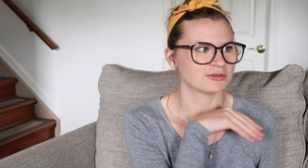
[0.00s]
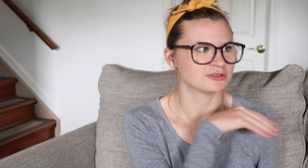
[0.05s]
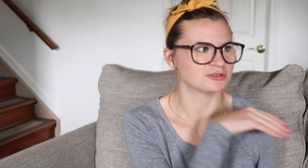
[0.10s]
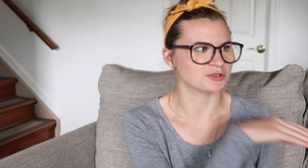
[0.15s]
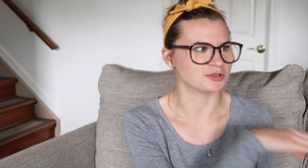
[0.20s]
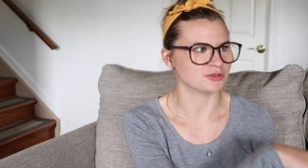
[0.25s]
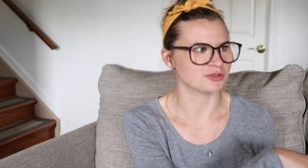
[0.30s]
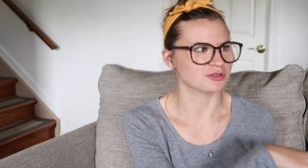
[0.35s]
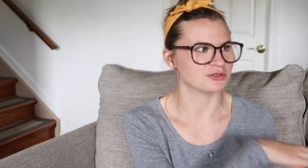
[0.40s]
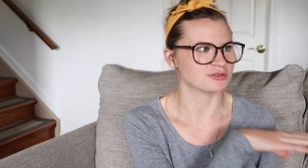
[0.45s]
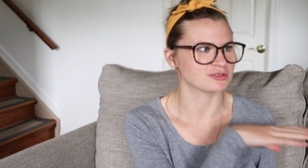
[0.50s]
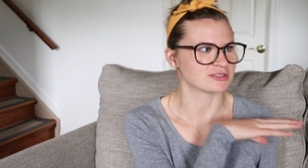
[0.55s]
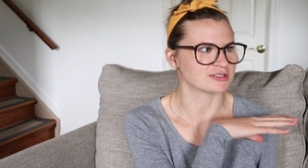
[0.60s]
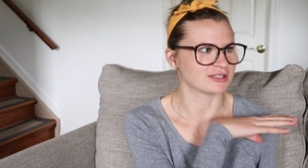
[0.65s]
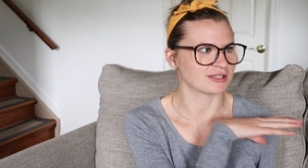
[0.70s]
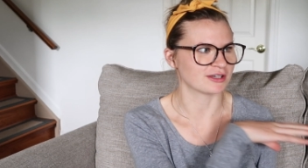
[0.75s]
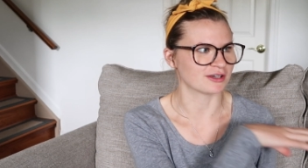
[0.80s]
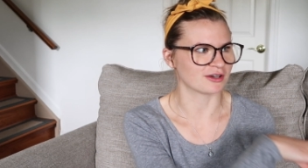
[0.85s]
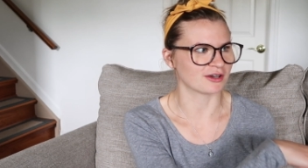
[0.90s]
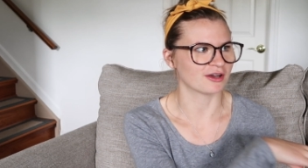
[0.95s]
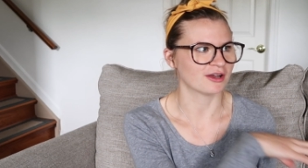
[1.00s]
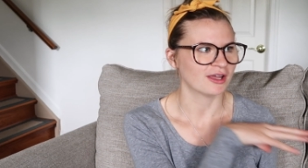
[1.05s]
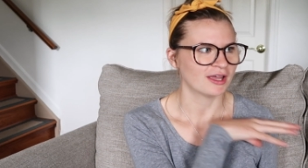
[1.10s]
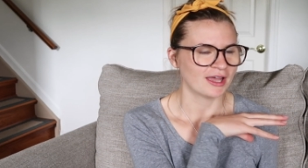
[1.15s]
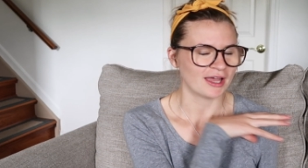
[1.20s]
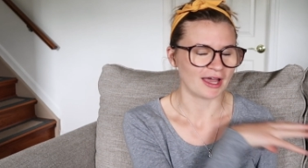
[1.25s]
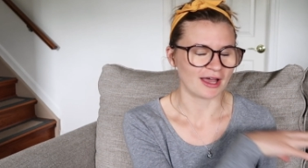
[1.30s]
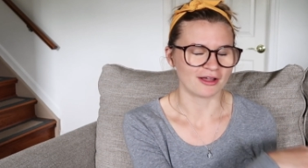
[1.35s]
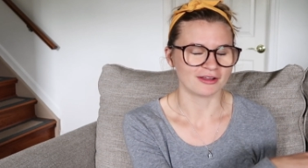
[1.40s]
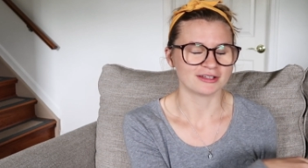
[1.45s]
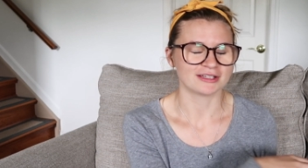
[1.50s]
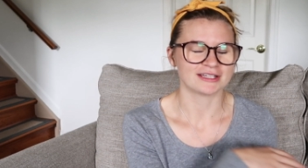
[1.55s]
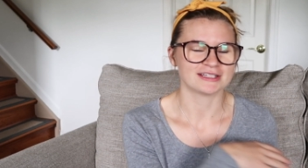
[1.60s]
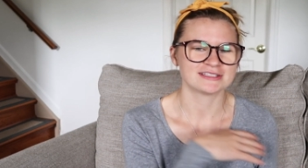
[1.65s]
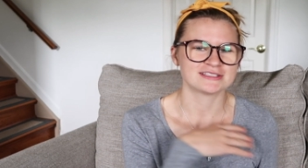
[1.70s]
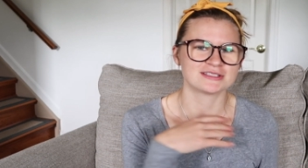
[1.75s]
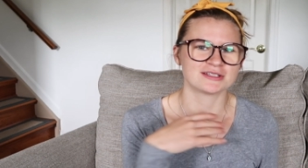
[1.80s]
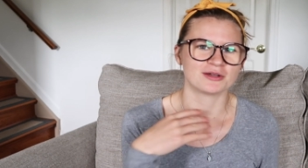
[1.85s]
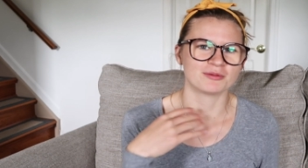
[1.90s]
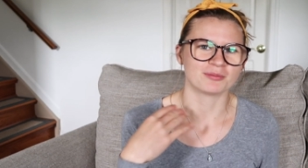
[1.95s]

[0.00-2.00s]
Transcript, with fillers: to use their outlets.